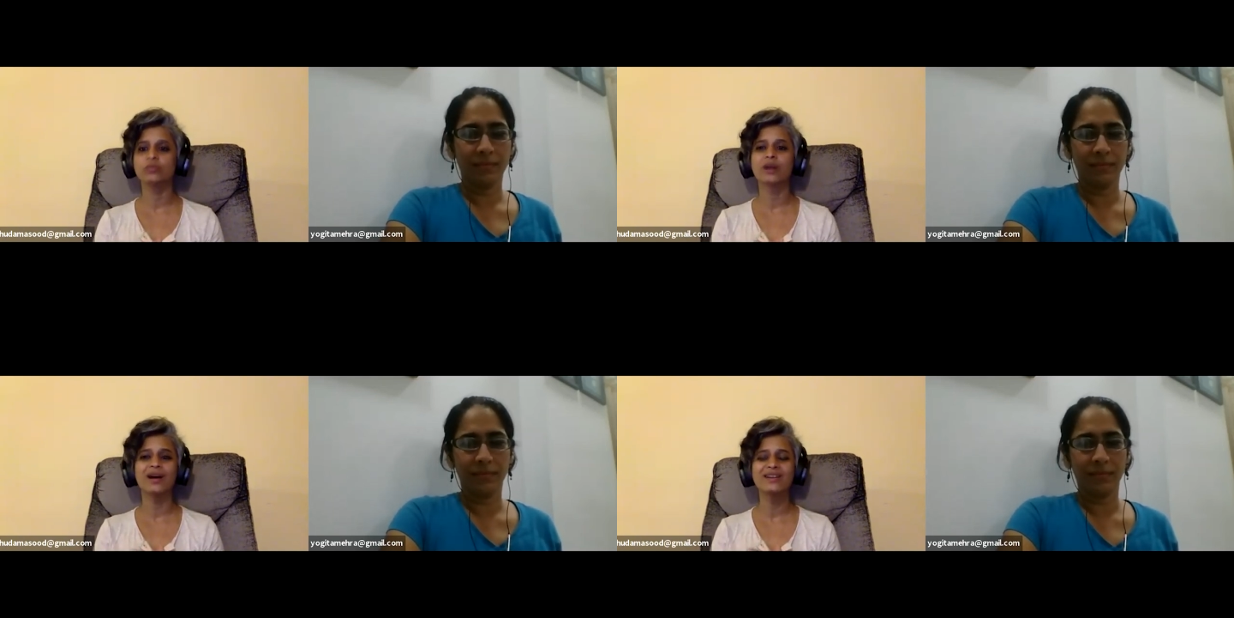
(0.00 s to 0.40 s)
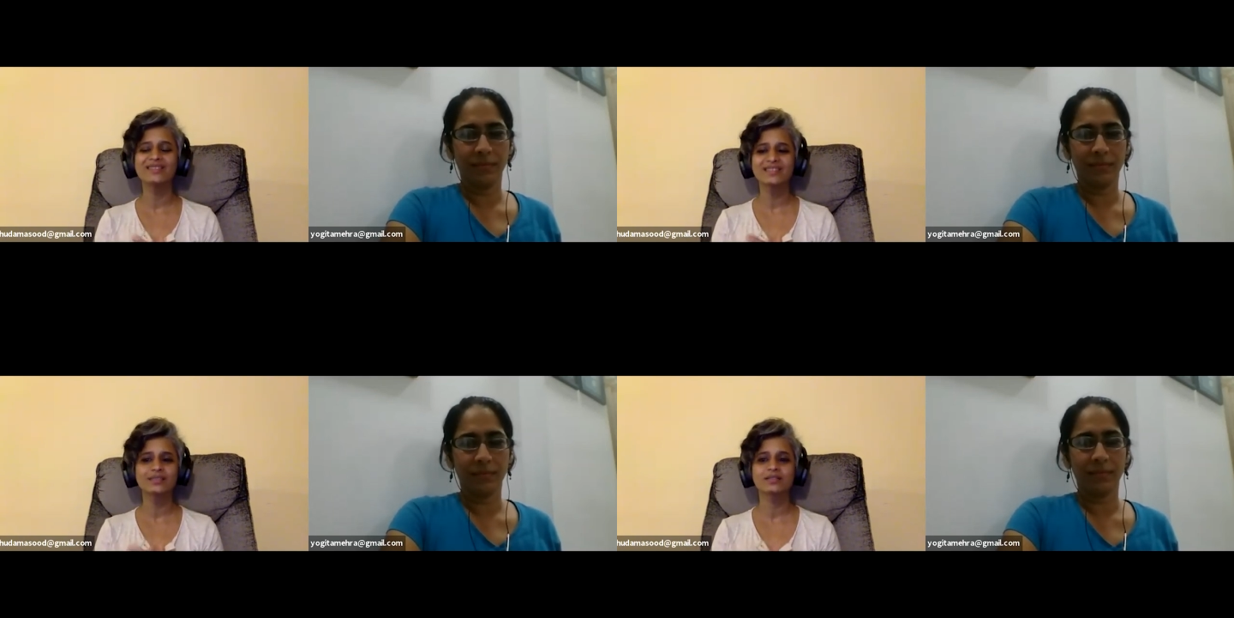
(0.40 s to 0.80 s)
Speaker 1: You can't
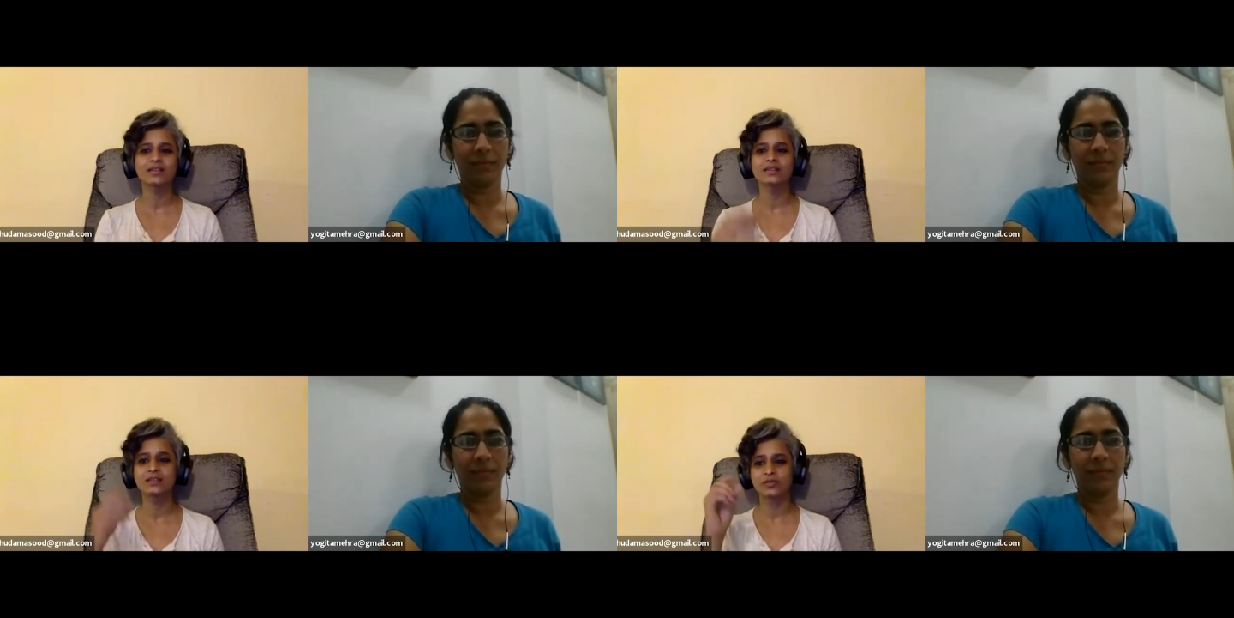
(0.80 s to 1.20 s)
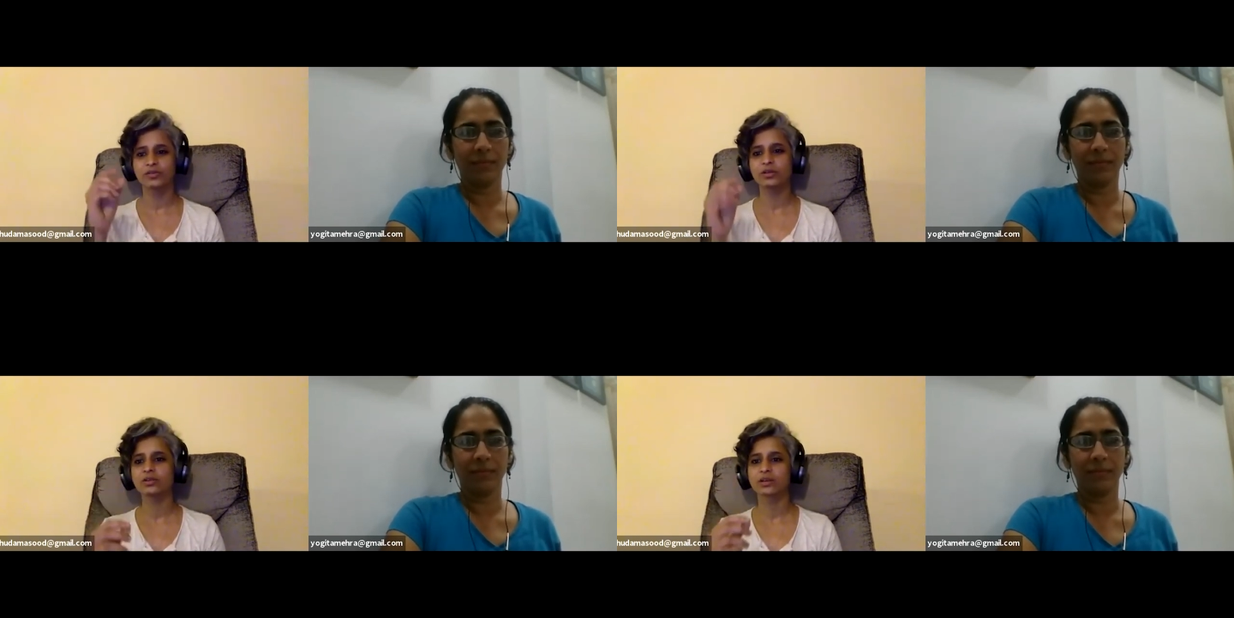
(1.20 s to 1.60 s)
synthesize
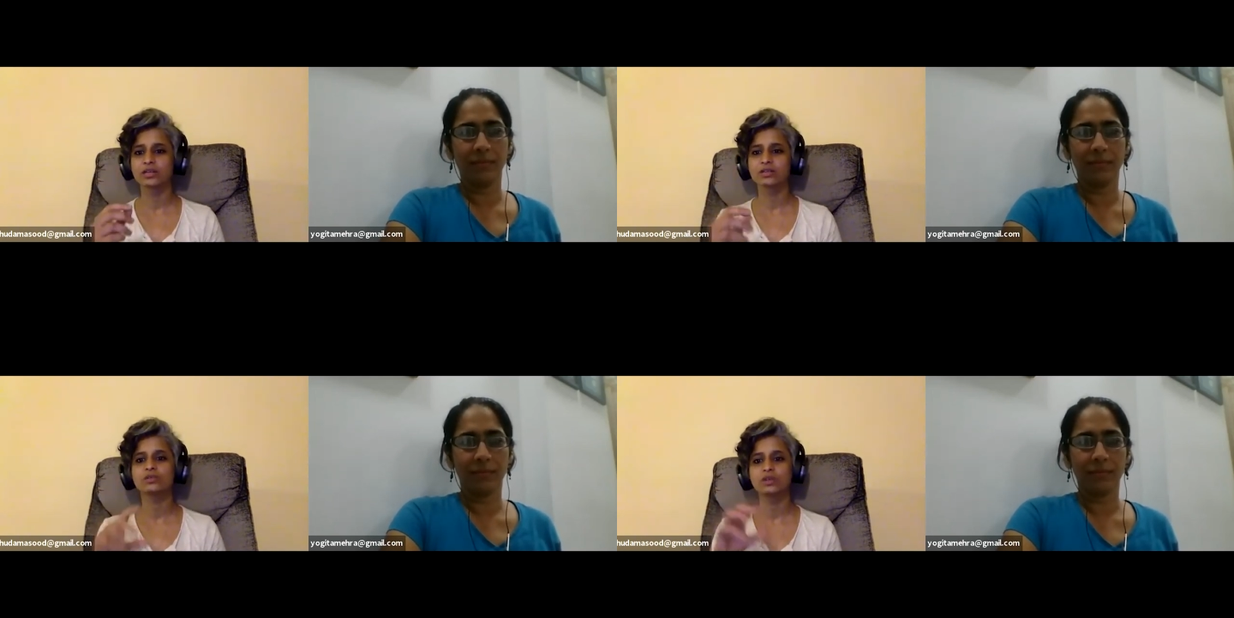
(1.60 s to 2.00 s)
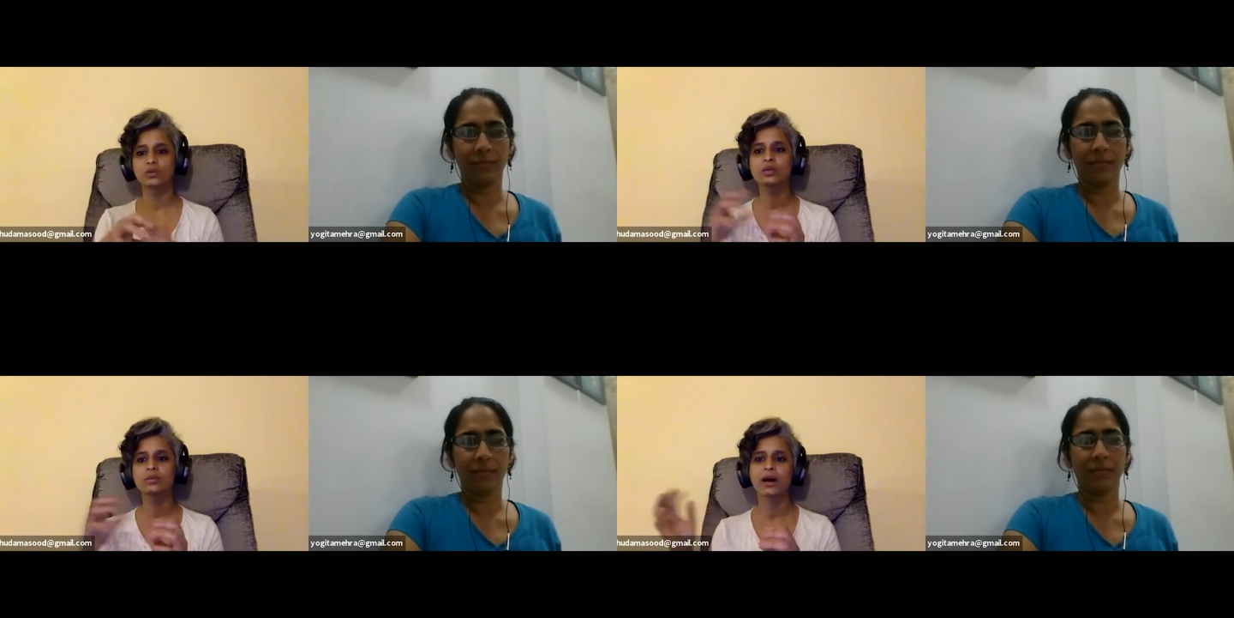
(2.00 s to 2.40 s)
kefir grains, you can
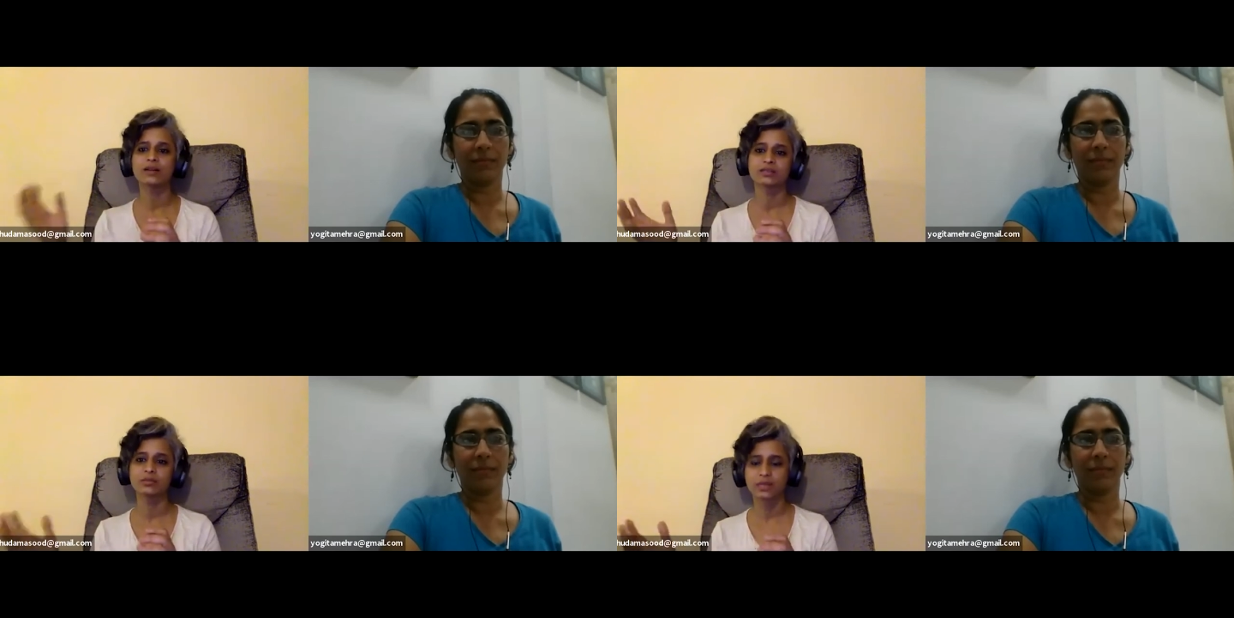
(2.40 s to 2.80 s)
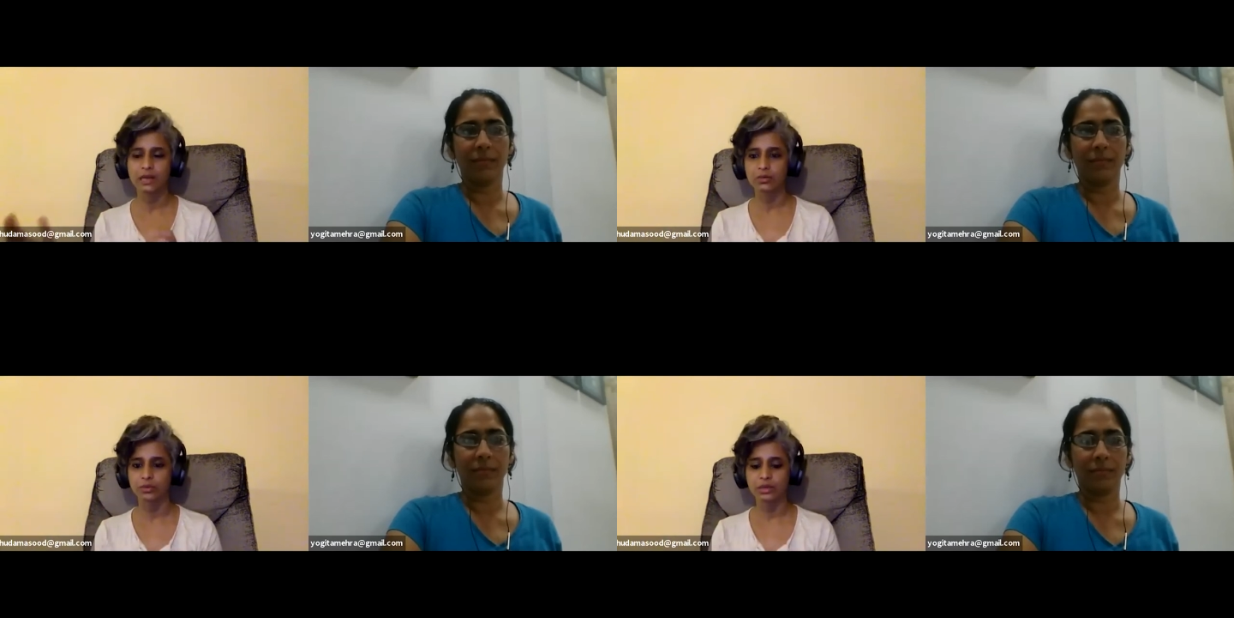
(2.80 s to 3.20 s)
only pass them
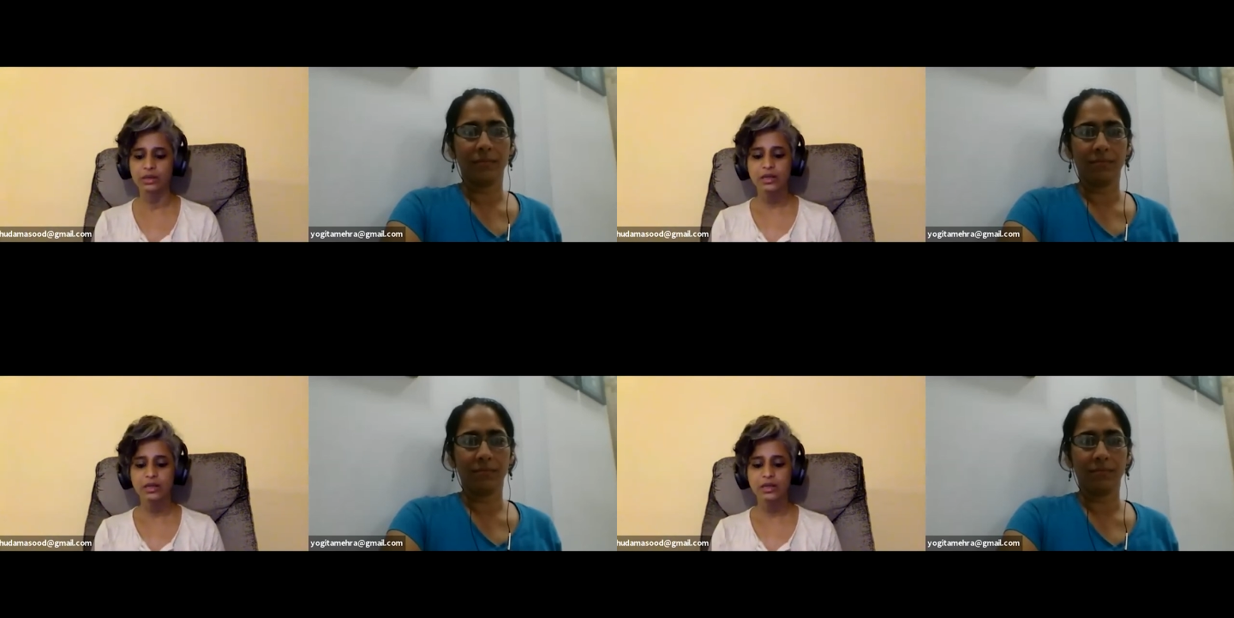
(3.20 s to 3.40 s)
down.